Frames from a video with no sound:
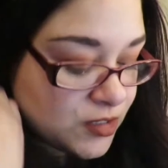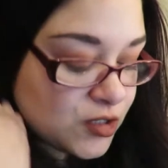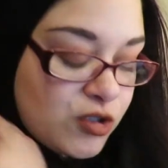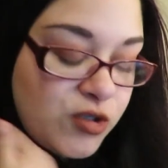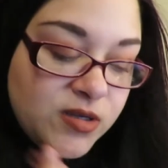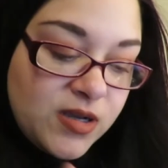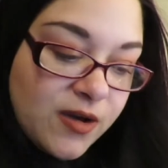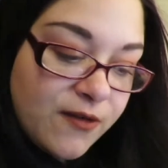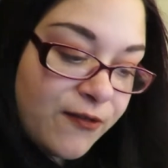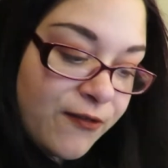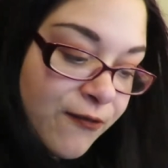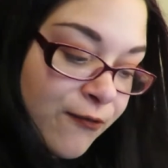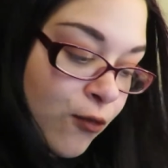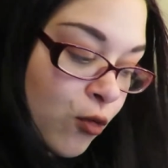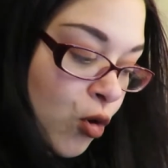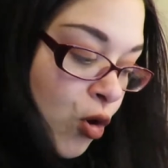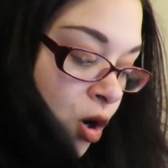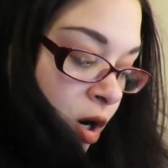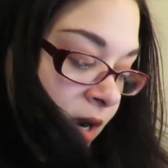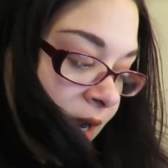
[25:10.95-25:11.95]
so you got
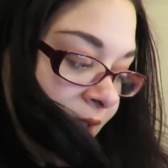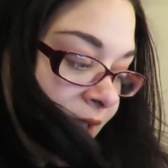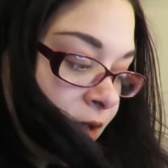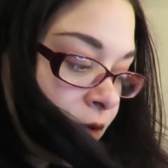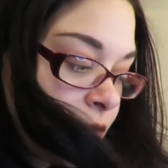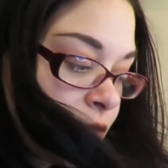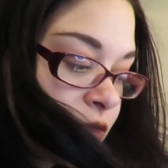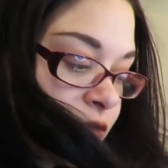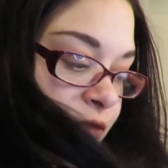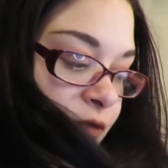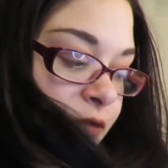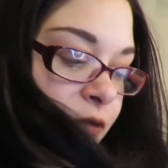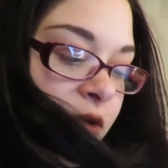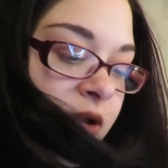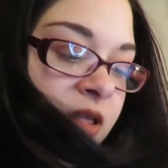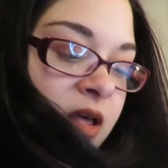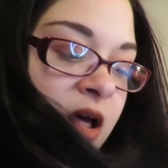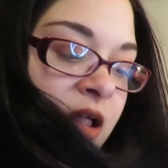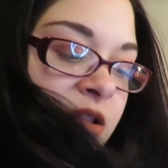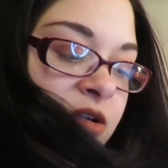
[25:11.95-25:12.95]
four nails for
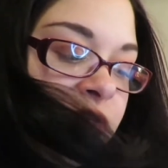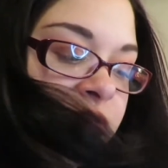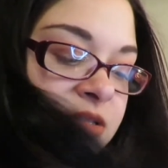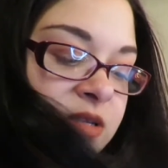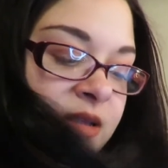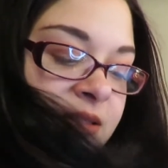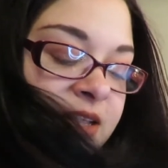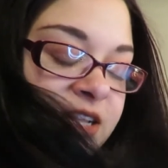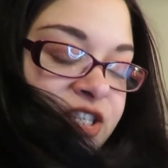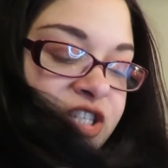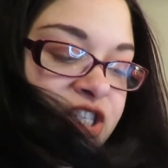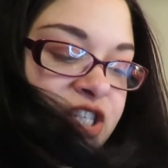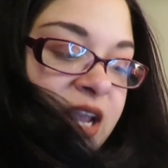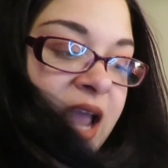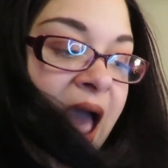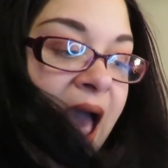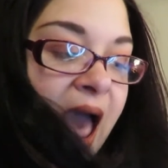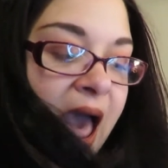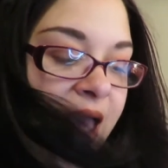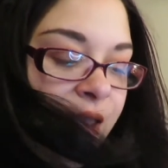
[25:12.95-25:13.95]
$4 and then she
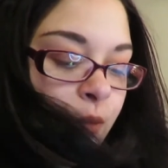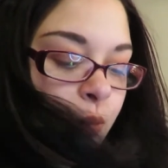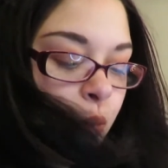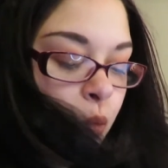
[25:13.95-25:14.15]
had